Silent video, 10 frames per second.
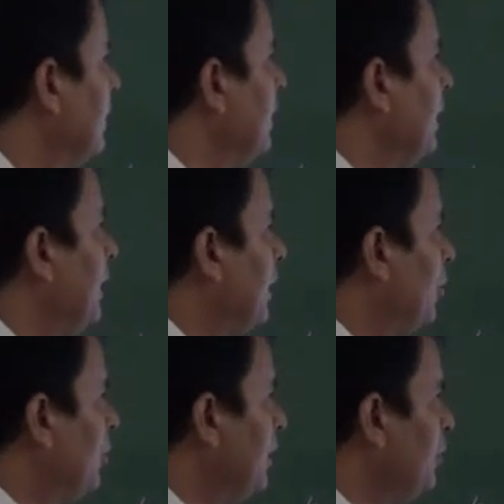
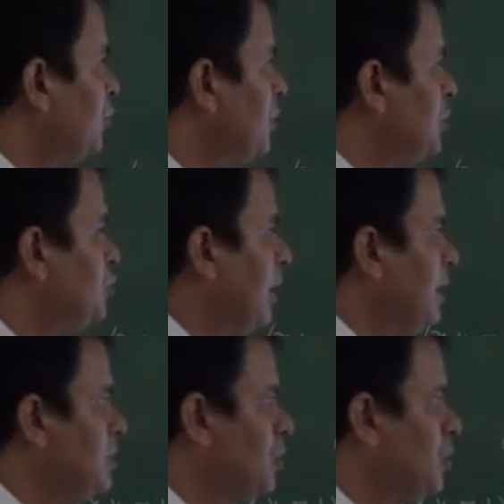according to the choice of the